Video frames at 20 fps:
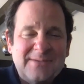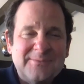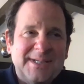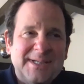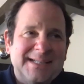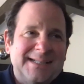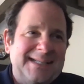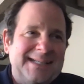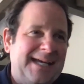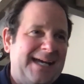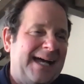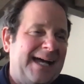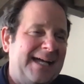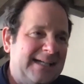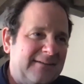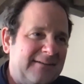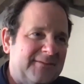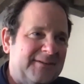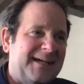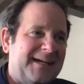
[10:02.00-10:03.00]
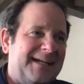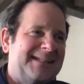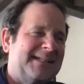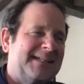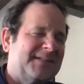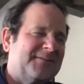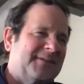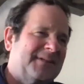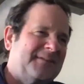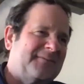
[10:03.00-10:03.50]
but yeah,
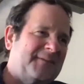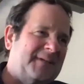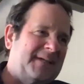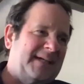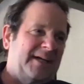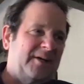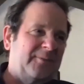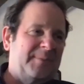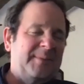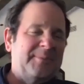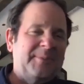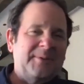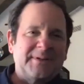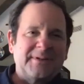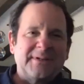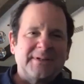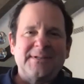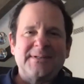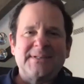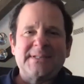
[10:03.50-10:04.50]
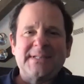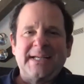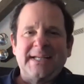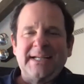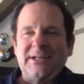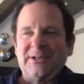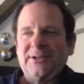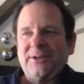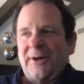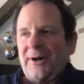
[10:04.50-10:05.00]
it's really funny how people don't understand
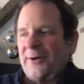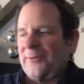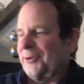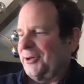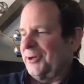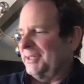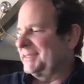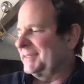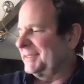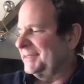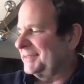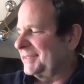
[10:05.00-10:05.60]
how law works.